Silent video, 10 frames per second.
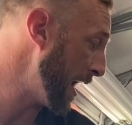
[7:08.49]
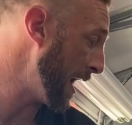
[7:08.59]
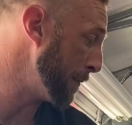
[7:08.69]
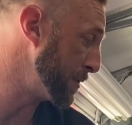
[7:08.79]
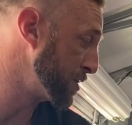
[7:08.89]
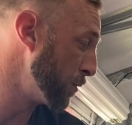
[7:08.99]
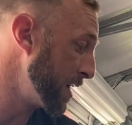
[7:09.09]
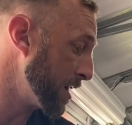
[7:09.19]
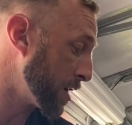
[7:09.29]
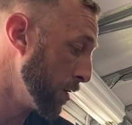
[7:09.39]
And
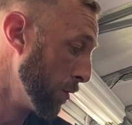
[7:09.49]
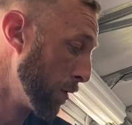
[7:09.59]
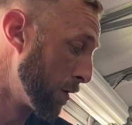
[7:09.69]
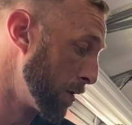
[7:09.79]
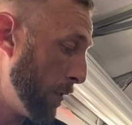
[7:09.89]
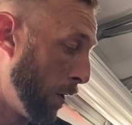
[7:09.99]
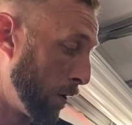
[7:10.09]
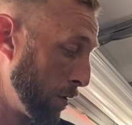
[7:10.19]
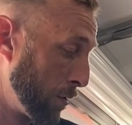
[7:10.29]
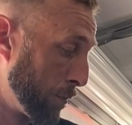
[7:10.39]
between the cooler,
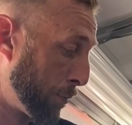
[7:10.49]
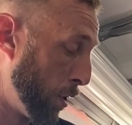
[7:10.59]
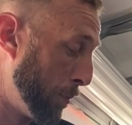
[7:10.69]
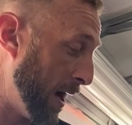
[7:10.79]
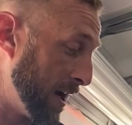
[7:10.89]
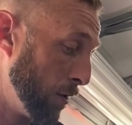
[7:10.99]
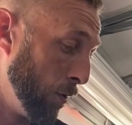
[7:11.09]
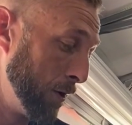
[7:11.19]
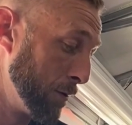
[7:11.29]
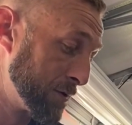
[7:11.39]
our little propane
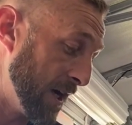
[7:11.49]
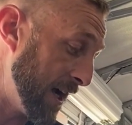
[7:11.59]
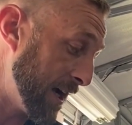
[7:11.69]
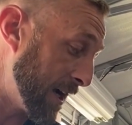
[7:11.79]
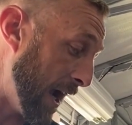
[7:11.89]
oil tank,